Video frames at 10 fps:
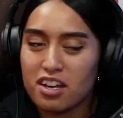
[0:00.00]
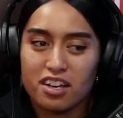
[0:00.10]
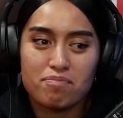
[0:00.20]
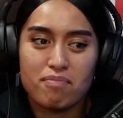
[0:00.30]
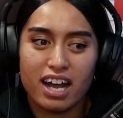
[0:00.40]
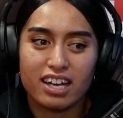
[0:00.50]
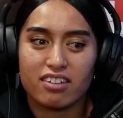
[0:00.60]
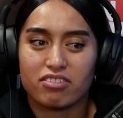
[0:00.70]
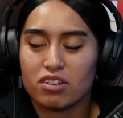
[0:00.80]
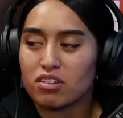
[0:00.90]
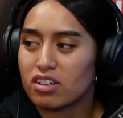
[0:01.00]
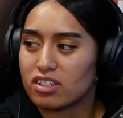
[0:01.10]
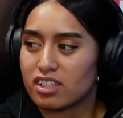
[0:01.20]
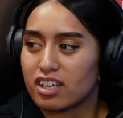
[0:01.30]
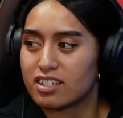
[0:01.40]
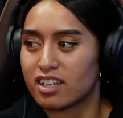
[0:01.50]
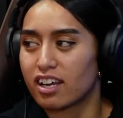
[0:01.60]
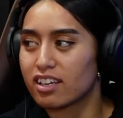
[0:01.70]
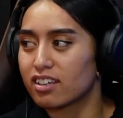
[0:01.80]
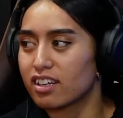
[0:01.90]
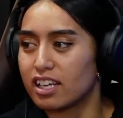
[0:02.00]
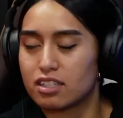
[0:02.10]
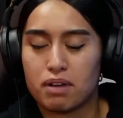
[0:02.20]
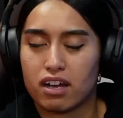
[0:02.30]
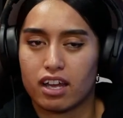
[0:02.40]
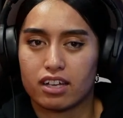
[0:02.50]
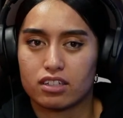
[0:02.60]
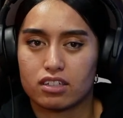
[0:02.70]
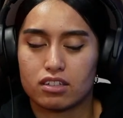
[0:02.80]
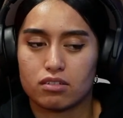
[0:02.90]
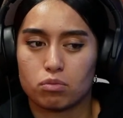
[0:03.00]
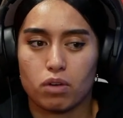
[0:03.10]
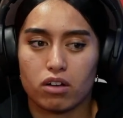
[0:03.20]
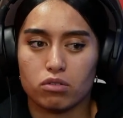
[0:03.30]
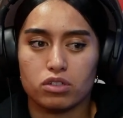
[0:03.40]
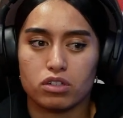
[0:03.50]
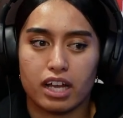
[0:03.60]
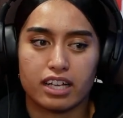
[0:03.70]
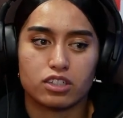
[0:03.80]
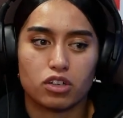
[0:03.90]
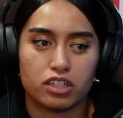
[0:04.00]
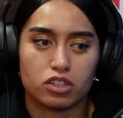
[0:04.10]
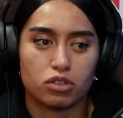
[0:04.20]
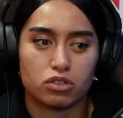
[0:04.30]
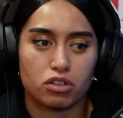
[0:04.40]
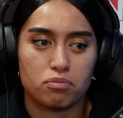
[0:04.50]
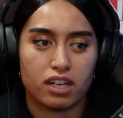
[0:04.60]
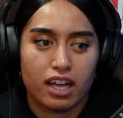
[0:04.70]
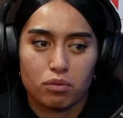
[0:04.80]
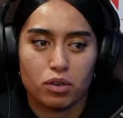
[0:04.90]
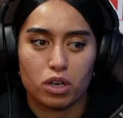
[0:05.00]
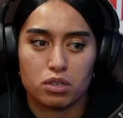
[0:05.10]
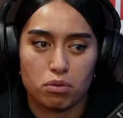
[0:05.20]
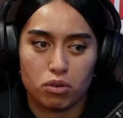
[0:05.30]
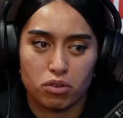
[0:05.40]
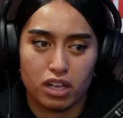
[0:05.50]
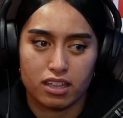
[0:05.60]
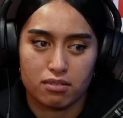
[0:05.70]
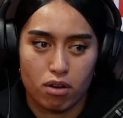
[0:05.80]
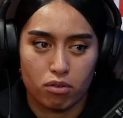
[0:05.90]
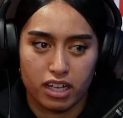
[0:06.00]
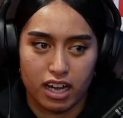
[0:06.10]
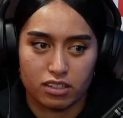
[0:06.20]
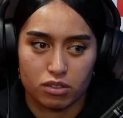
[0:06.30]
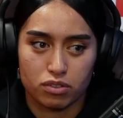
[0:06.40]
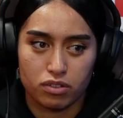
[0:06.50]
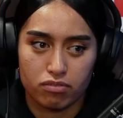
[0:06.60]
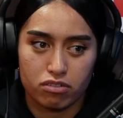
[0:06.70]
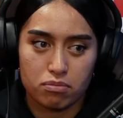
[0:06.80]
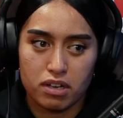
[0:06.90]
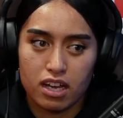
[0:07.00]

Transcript: best. My nephew, because he's about, like, one or two, like he's turning two soon, but like we always put all like the Māori cartoons on for him.